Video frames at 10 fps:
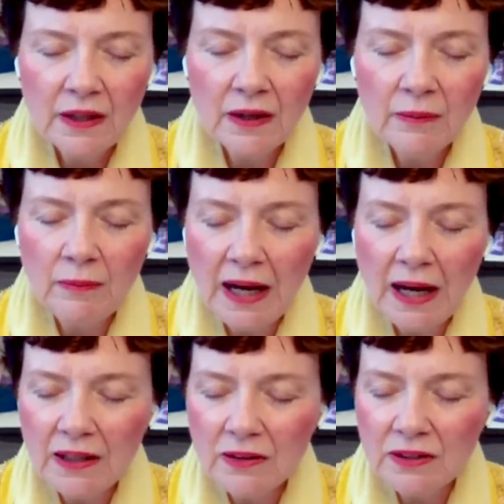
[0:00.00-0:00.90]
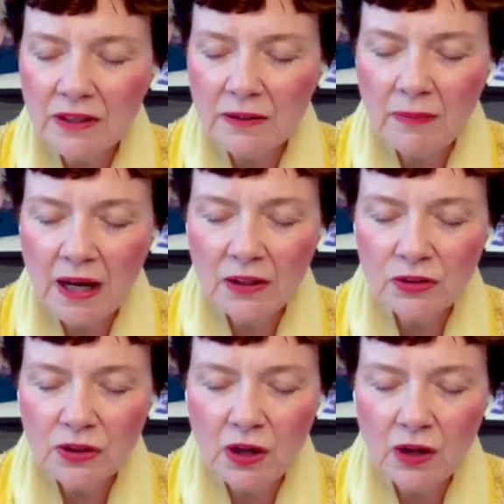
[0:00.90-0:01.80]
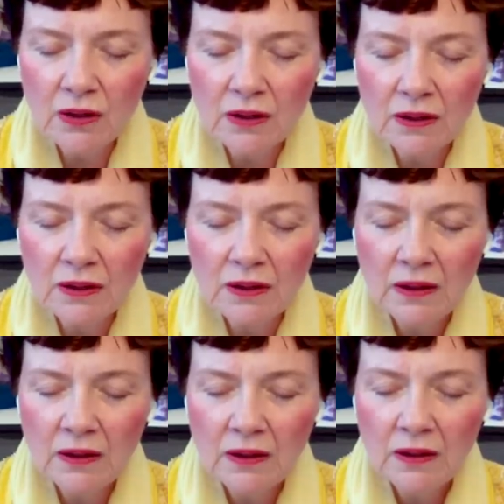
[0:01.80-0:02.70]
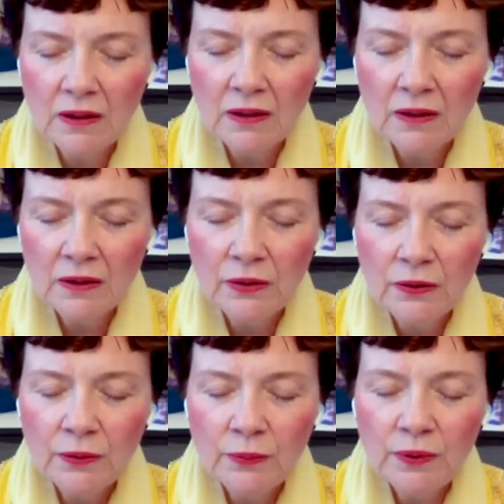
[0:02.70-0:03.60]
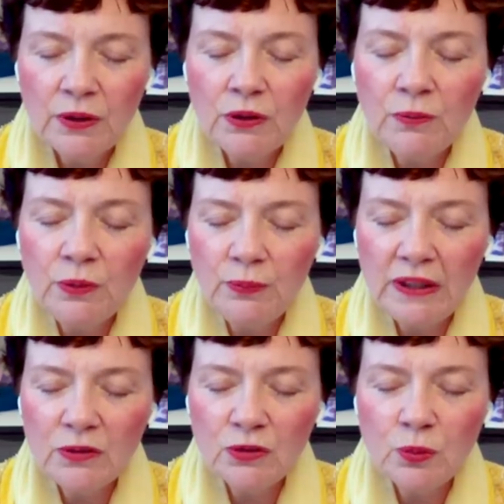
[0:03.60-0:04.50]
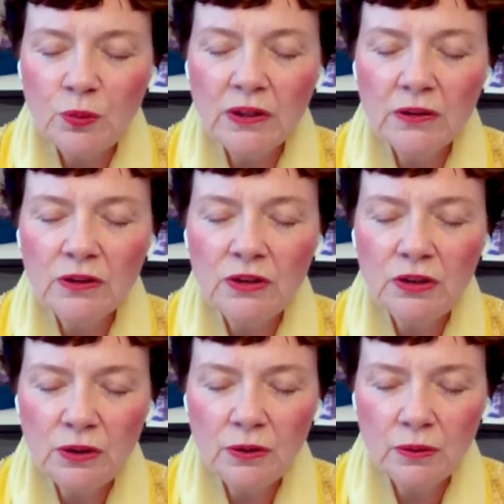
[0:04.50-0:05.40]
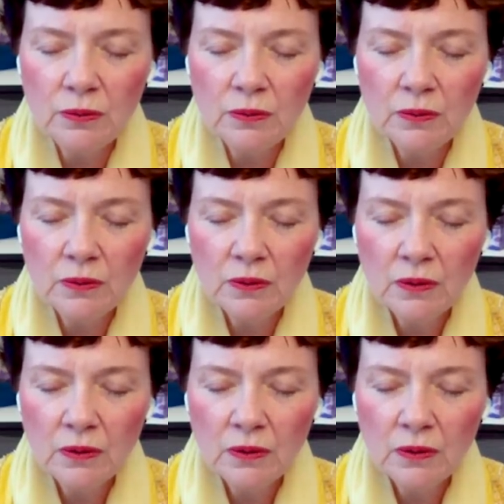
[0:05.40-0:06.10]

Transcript: that are miles and miles long. But human beings will do.